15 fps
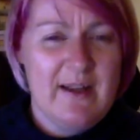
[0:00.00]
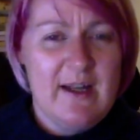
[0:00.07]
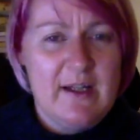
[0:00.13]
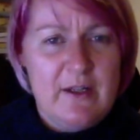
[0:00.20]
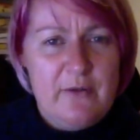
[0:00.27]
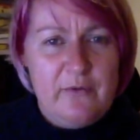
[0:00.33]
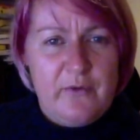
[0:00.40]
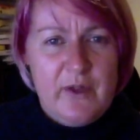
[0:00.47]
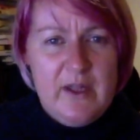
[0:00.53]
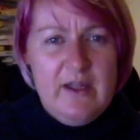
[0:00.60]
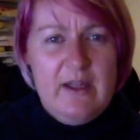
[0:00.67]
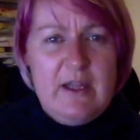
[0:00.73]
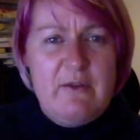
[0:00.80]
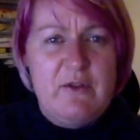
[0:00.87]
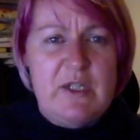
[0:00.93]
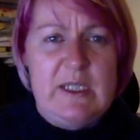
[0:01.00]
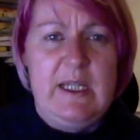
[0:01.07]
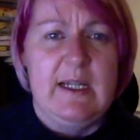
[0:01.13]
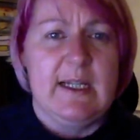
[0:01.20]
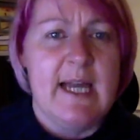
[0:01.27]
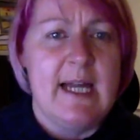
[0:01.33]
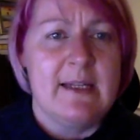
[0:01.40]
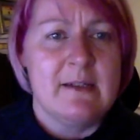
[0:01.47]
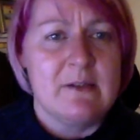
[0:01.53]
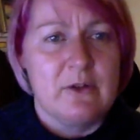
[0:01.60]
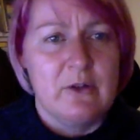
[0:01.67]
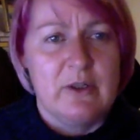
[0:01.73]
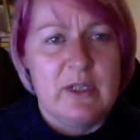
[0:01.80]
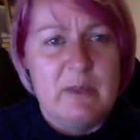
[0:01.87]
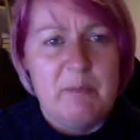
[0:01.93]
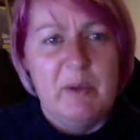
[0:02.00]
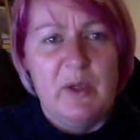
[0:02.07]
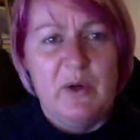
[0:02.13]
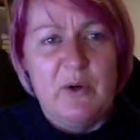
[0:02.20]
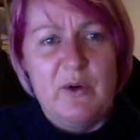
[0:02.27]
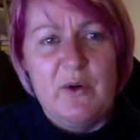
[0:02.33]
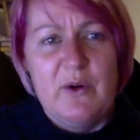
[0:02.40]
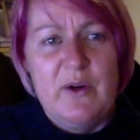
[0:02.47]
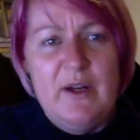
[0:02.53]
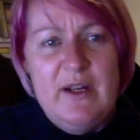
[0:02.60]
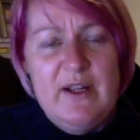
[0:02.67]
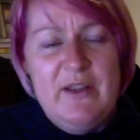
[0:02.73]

kind of, you just lit a candle and you blow